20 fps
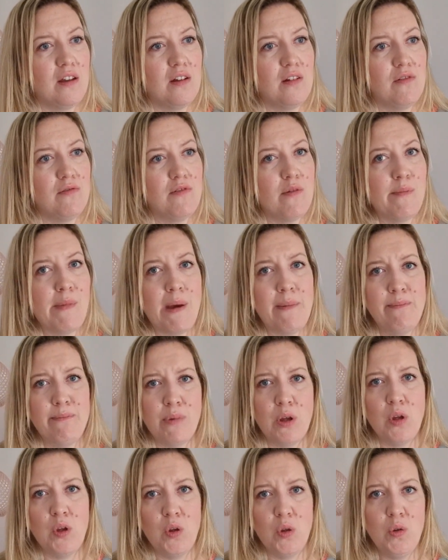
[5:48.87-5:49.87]

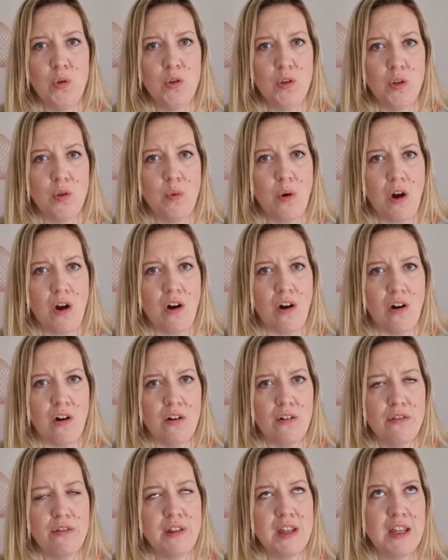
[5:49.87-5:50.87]
remember who you are.
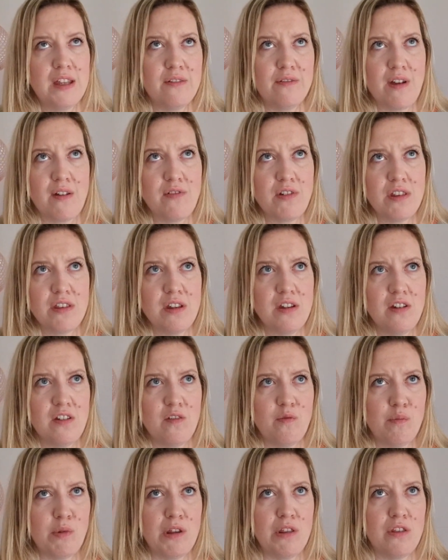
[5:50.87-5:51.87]
Think of everything
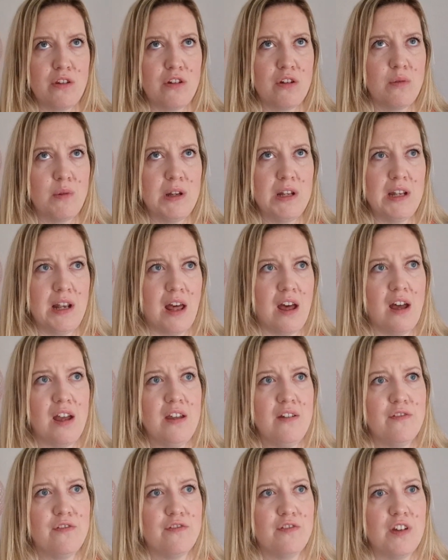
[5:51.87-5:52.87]
you've been through in
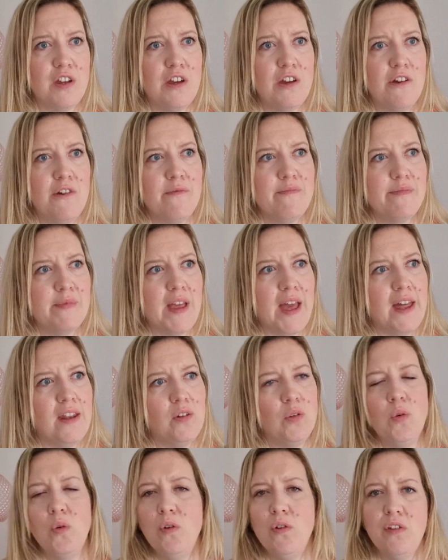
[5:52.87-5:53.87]
life and
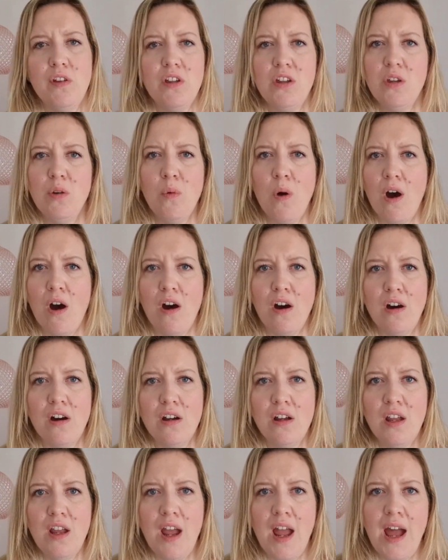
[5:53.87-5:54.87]
all that you are,
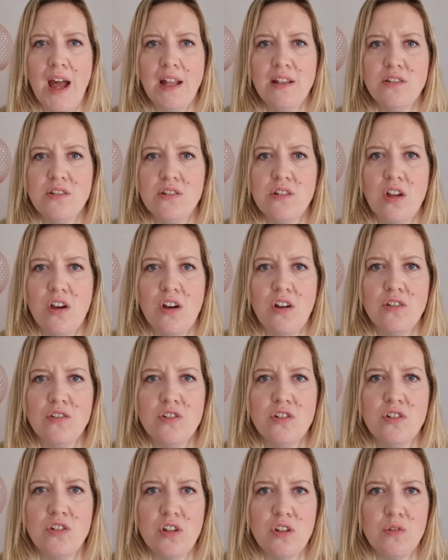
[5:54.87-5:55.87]
and start
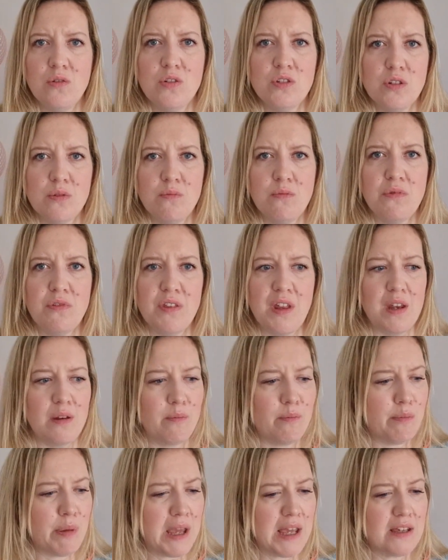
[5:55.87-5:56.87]
to do something.
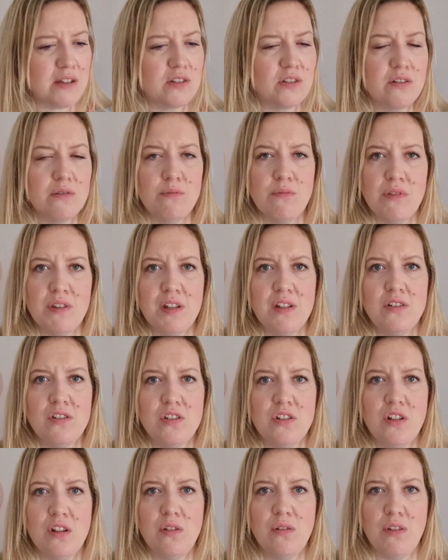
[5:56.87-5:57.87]
Pick something to
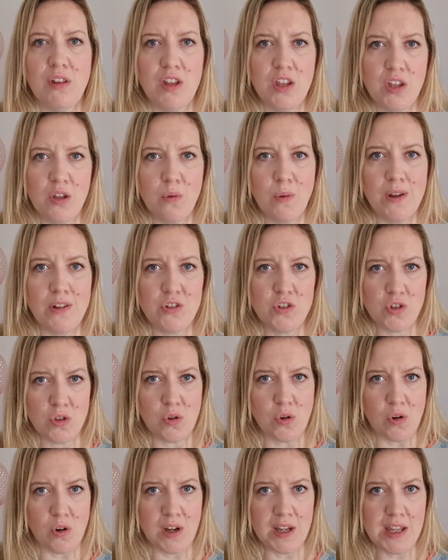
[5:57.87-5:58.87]
do that you
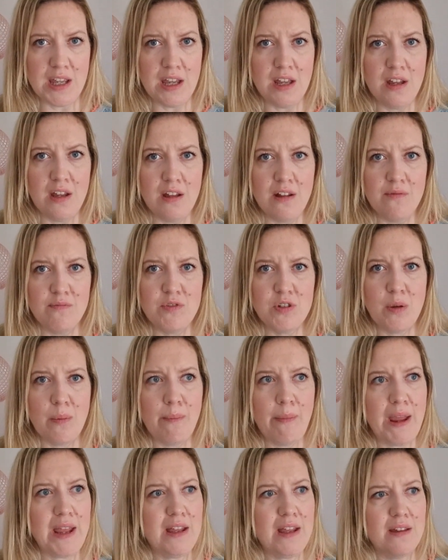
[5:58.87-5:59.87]
enjoy to
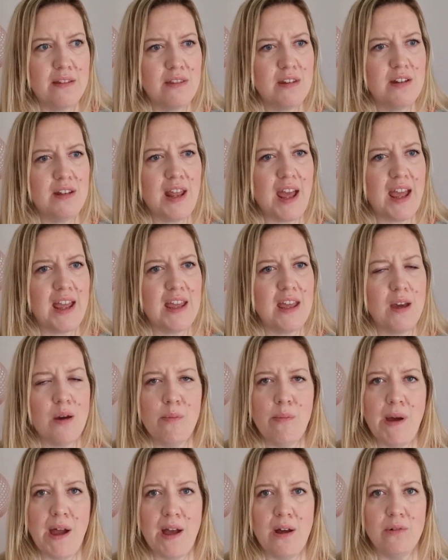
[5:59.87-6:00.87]
make the day
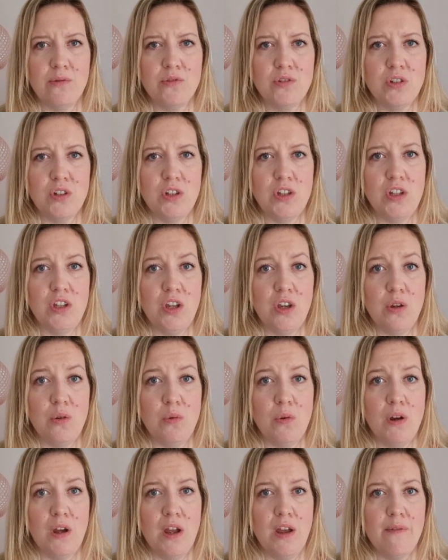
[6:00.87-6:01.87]
about you.
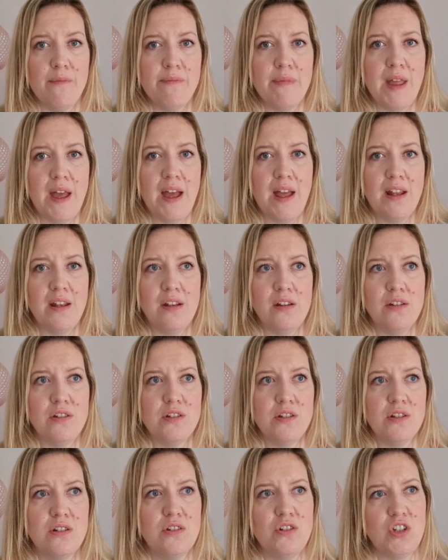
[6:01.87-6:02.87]
And
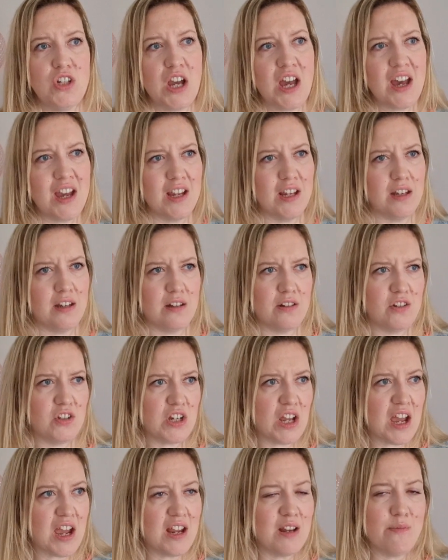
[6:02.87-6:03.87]
shine,
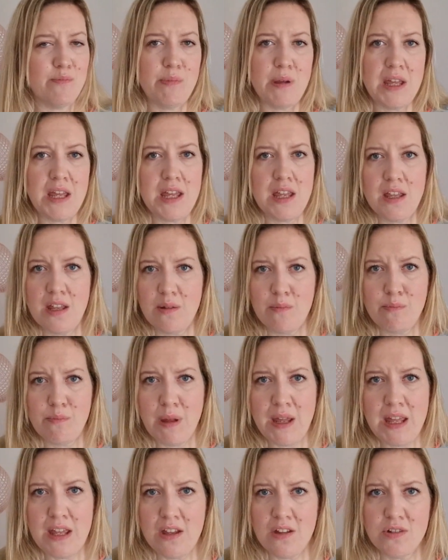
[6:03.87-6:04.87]
be
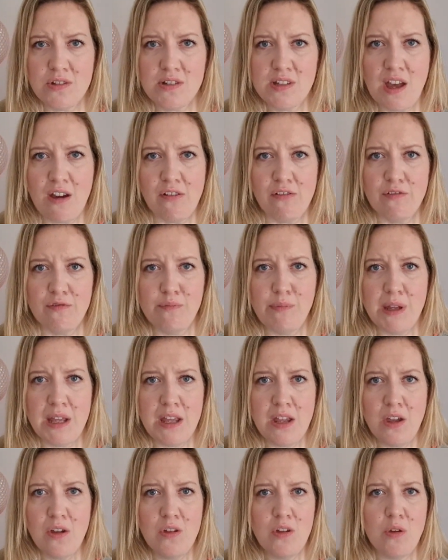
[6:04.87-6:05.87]
yourself,
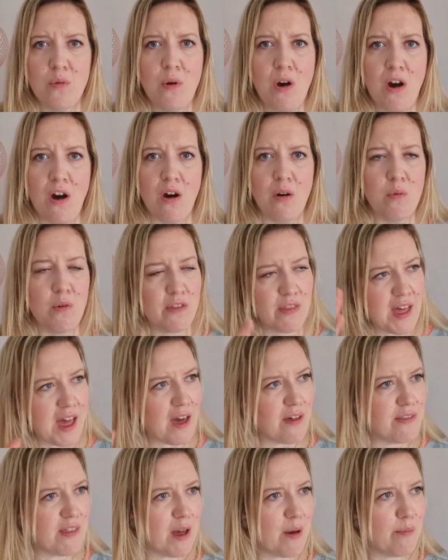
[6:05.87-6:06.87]
be who you are
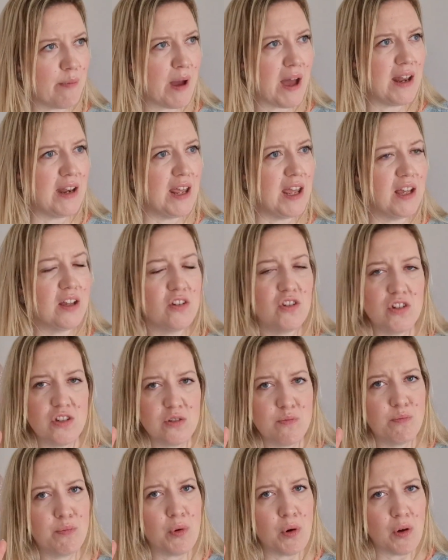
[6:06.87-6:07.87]
without that panic. Just
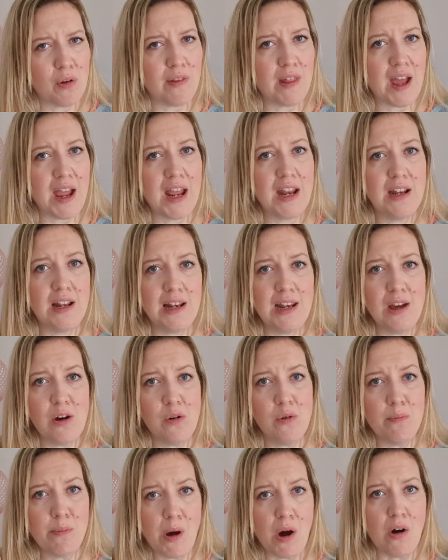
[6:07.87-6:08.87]
put that in a
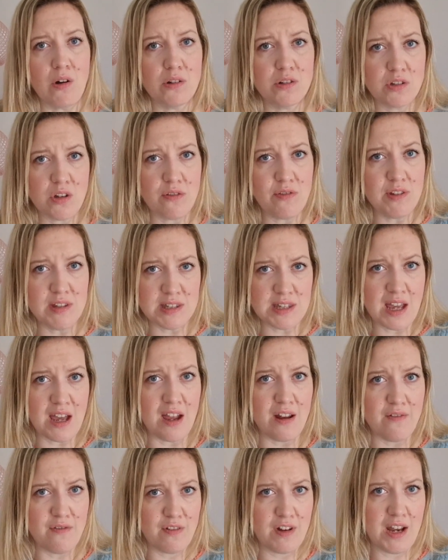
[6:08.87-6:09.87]
little box on the
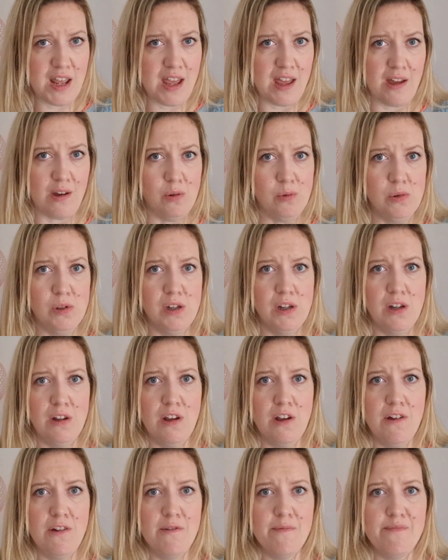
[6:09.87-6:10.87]
side for now.
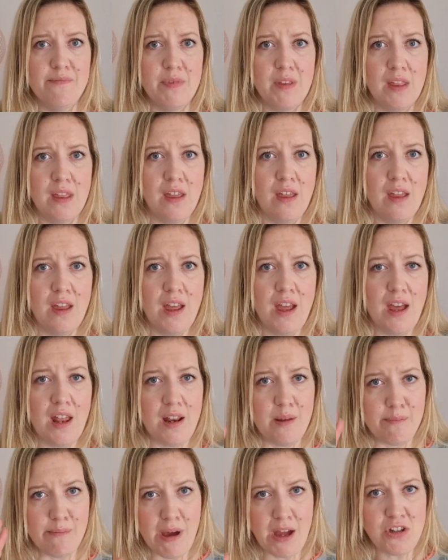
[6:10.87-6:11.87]
An
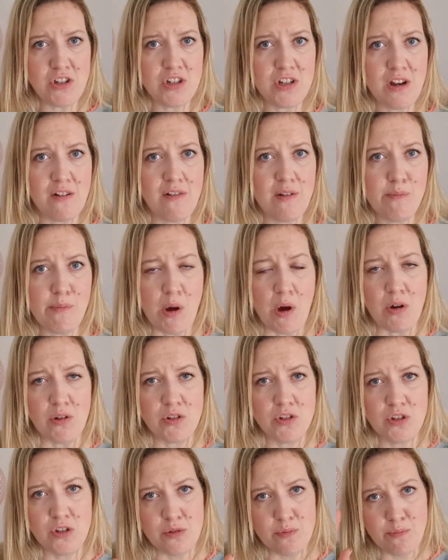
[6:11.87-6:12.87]
imaginary
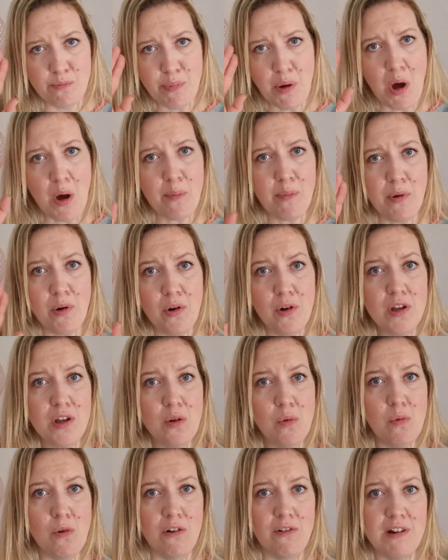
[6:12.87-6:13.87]
box. Just pop all
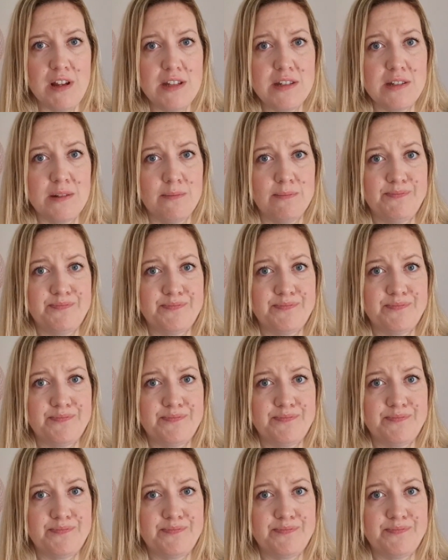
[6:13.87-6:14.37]
your worries